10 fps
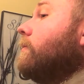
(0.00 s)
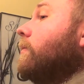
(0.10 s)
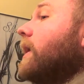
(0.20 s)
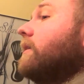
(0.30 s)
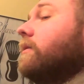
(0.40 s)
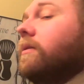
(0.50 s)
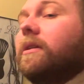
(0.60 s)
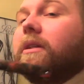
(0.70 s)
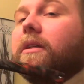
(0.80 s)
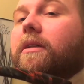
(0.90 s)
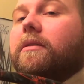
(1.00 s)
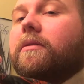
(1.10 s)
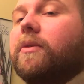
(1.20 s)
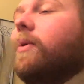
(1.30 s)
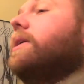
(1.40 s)
Back to the
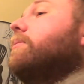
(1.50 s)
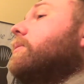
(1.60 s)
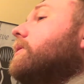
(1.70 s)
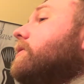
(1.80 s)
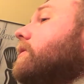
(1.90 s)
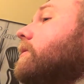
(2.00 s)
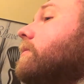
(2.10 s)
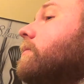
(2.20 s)
Wade and Butcher.